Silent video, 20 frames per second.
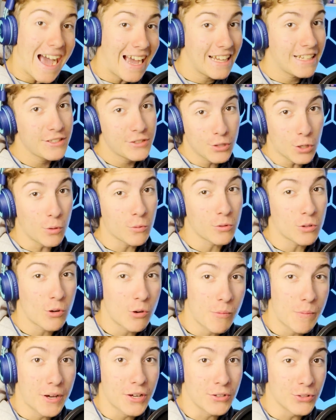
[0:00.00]
I don't
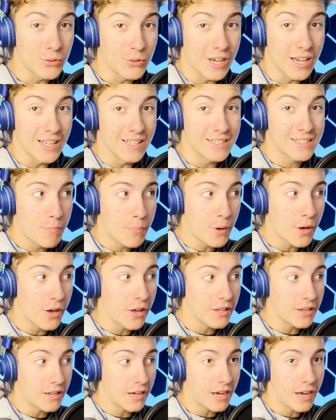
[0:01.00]
know about you guys,
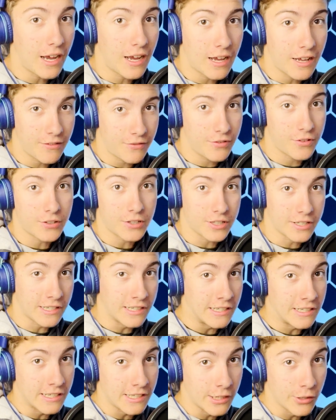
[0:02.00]
but I feel like
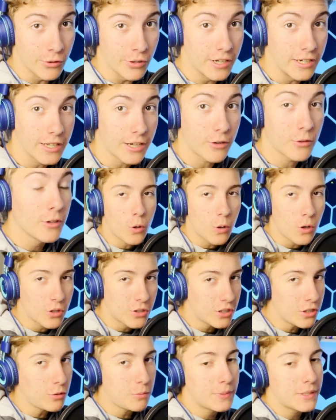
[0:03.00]
an idiot right now. So a
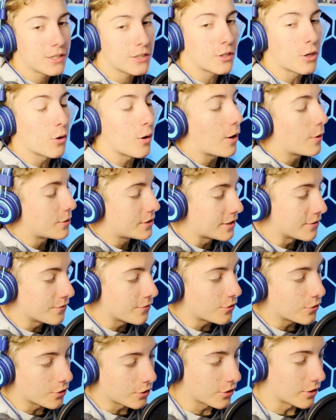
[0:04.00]
little bit ago, I was in
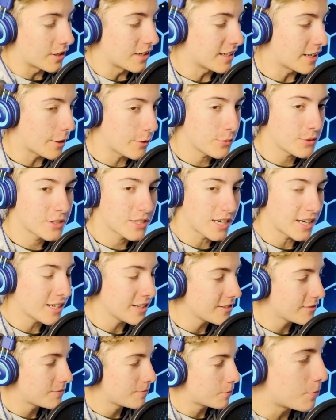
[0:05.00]
Florida and I was
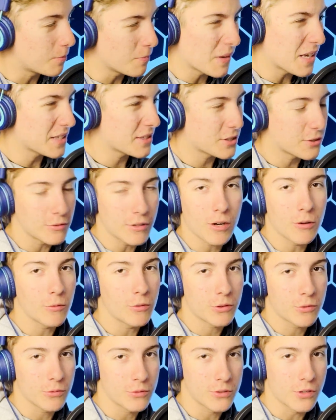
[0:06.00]
kind of messing around
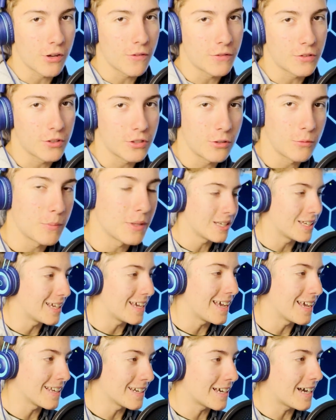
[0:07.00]
with Resolve a little bit.
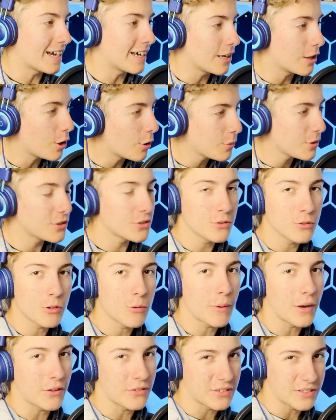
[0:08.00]
And I always knew
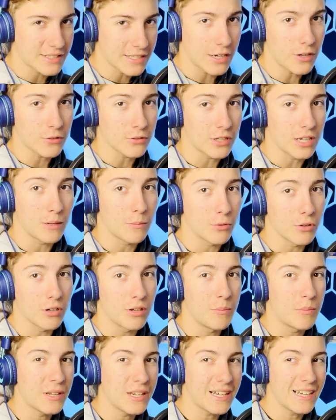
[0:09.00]
about the sound
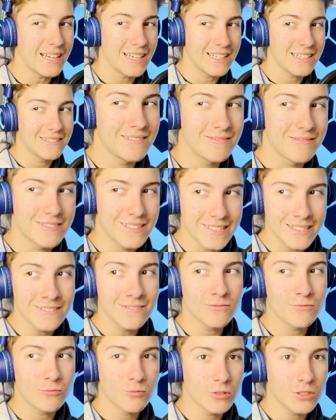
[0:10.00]
library, but I
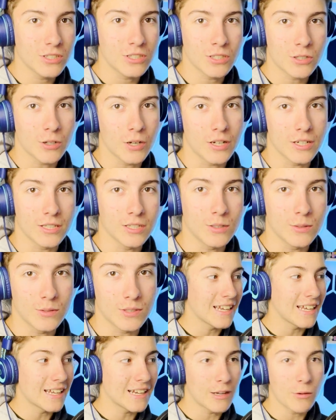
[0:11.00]
didn't really know how to
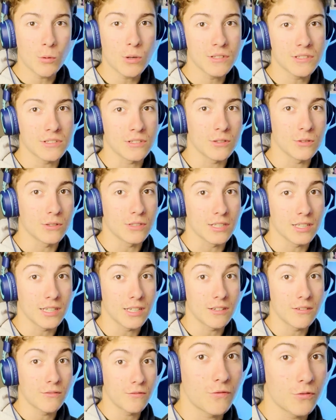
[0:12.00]
use it. And I wasn't using
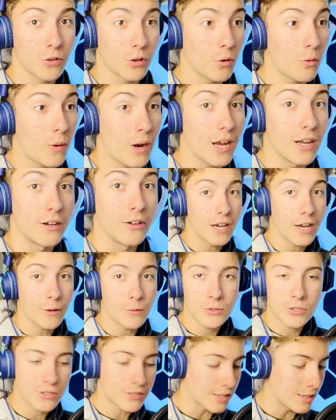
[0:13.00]
it for a while. I
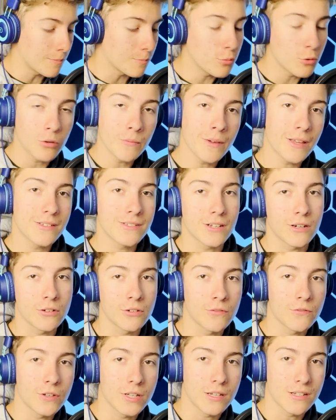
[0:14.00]
would just import my
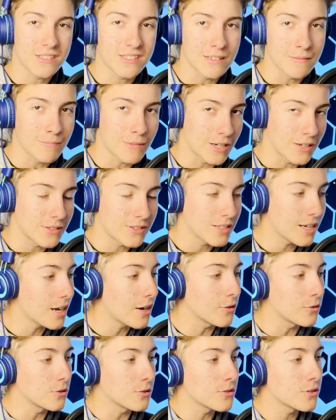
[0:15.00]
sound effects and my
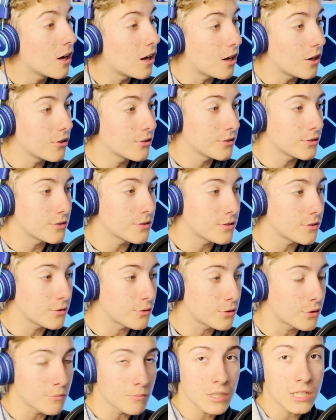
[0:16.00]
sounds all
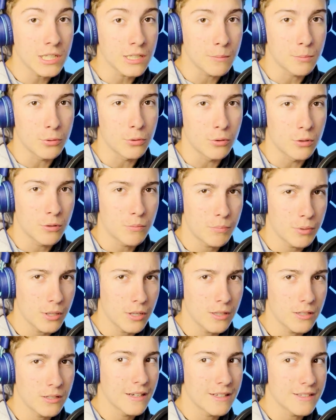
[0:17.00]
into the media pool.
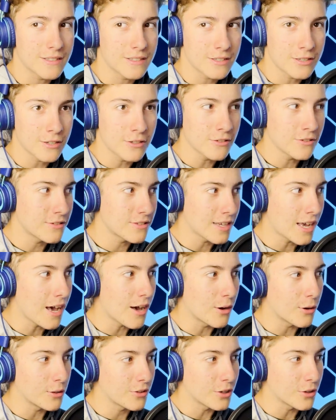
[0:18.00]
But as it turns
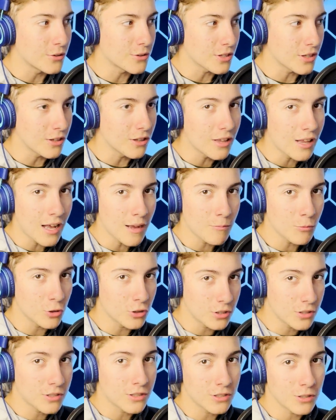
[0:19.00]
out, there's a lot
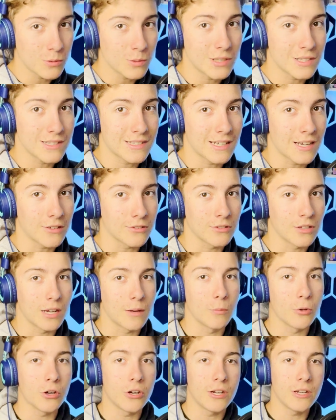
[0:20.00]
more you can do with the sound
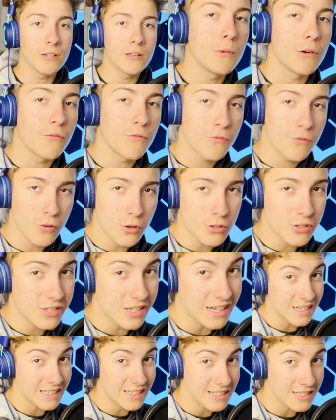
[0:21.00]
library. But first,
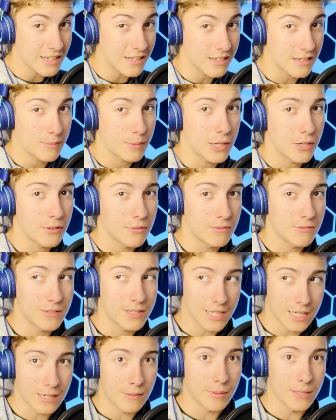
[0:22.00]
I need to talk about
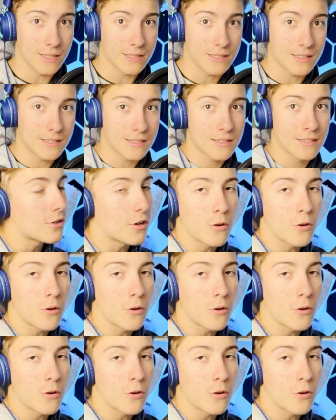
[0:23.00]
databases.